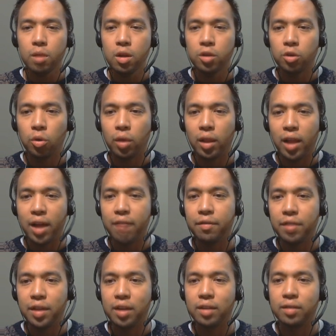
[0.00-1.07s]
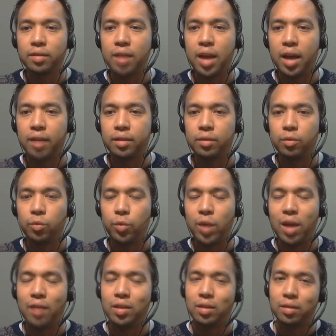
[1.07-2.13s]
So a lot of things that we
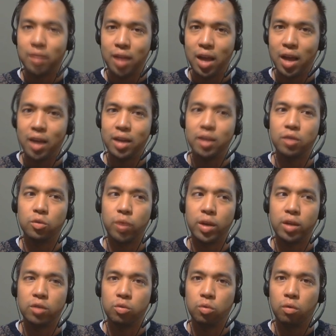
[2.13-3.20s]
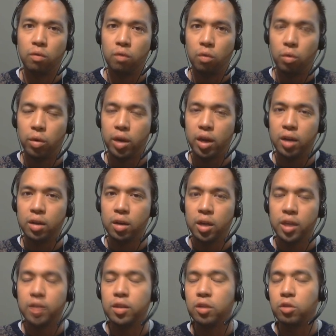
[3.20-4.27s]
have instead is ways to avoid,
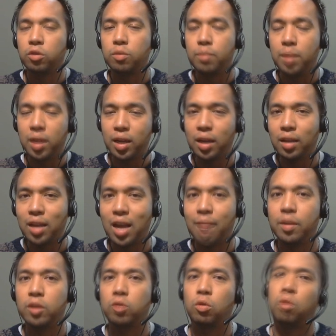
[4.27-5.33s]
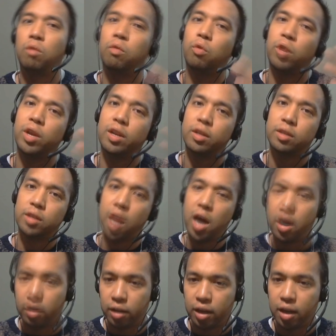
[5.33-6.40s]
is either to mitigate damage or avoid it
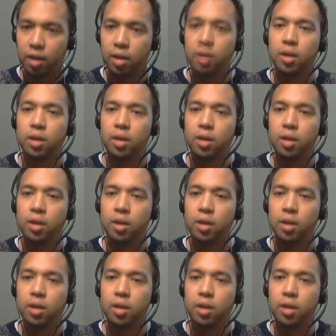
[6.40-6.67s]
entirely.